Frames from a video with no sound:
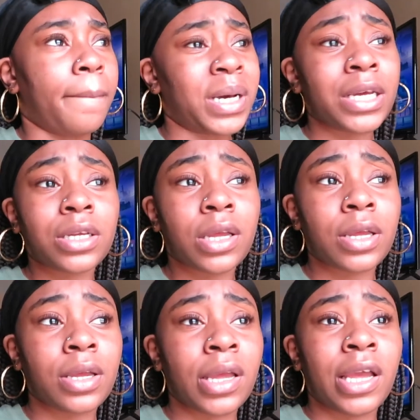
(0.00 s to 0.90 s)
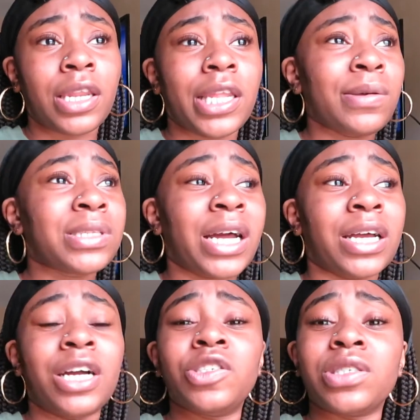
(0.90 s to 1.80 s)
But that was like
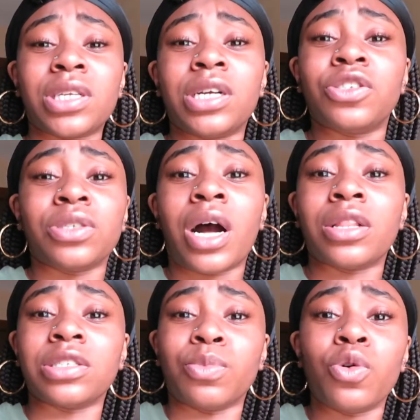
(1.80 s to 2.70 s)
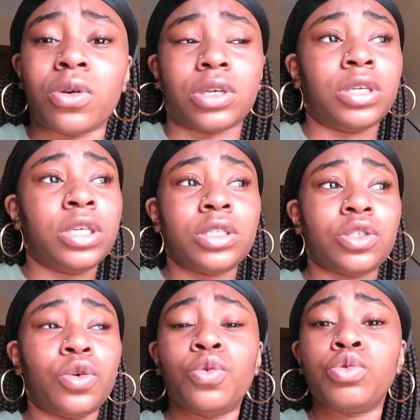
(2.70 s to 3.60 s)
hundreds and hundred dollars more.
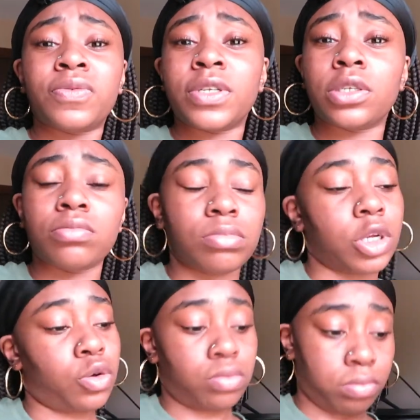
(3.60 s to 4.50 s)
So who was gonna no?